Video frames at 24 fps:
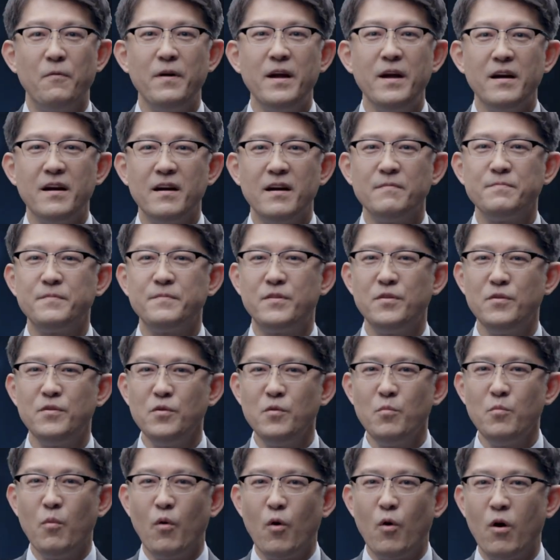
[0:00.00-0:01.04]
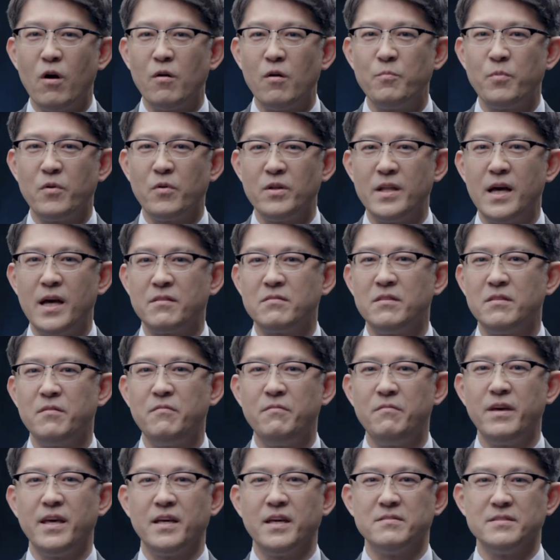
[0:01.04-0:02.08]
we have two more product
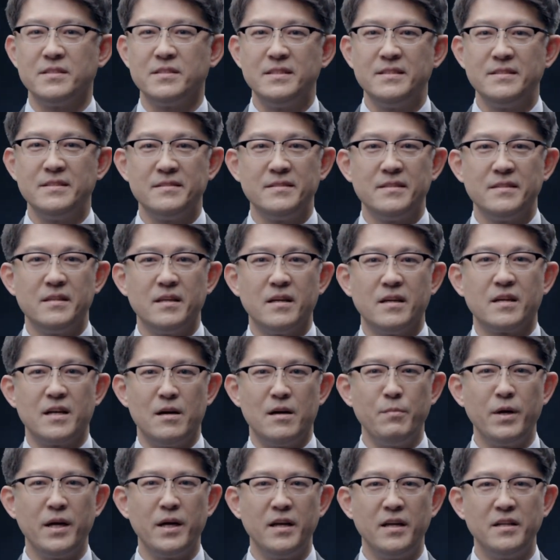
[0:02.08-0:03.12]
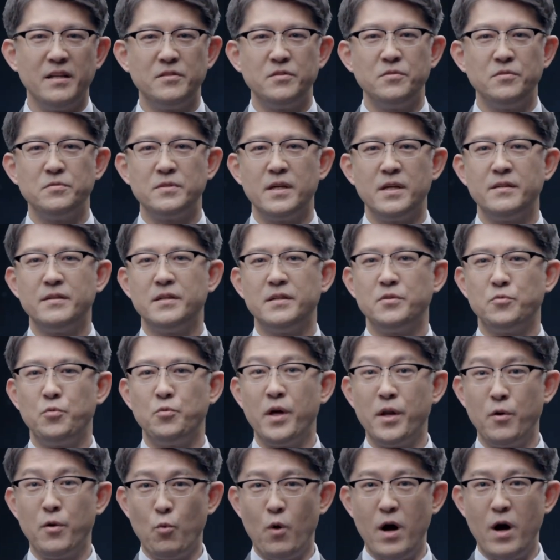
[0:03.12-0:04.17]
reveals coming in two thousand
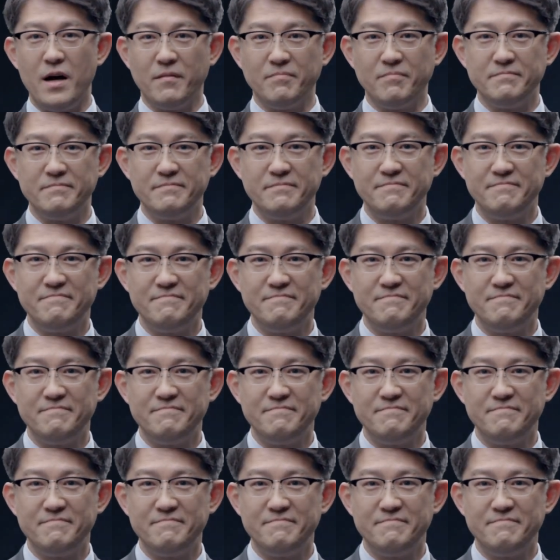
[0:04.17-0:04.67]
twenty-one,